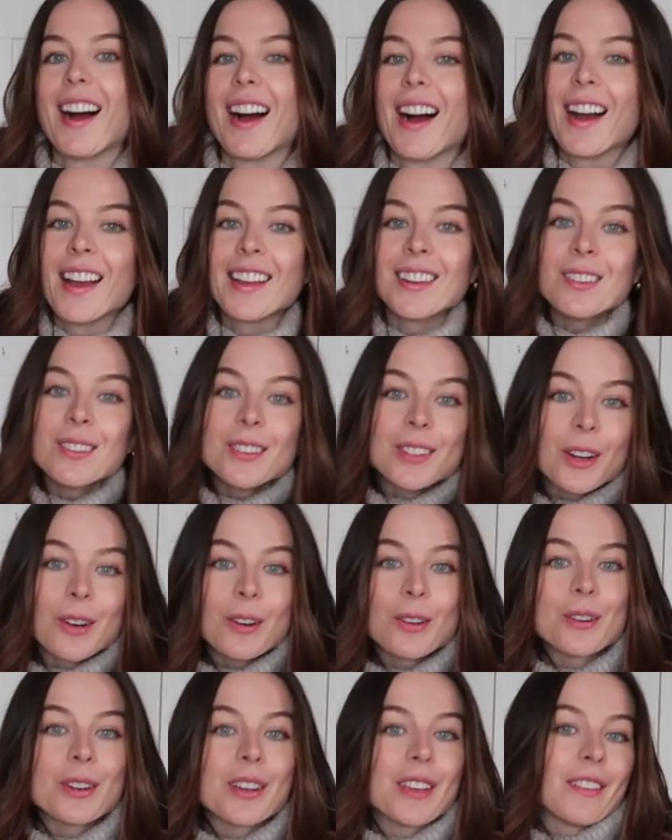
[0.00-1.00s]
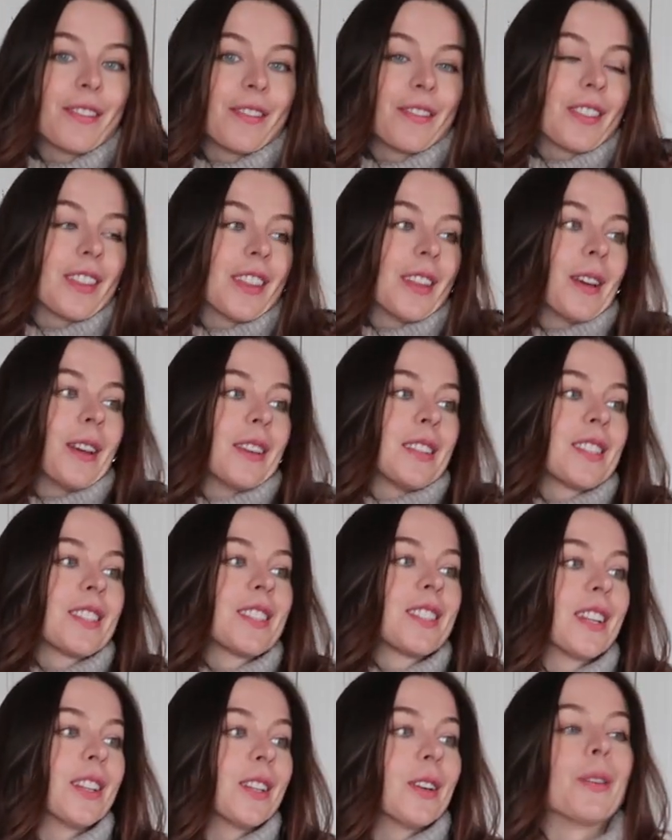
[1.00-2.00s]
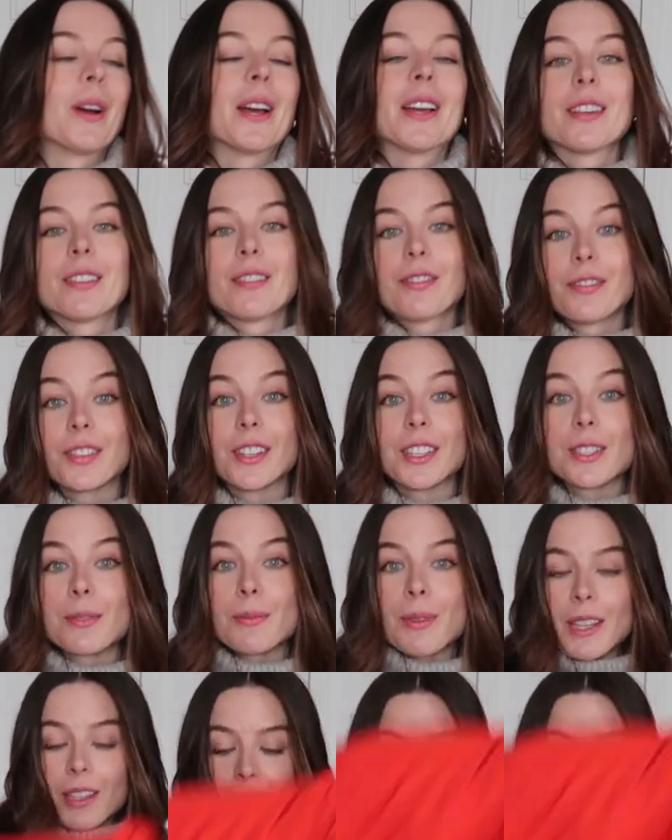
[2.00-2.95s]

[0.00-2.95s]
I don't know if the silhouette fits me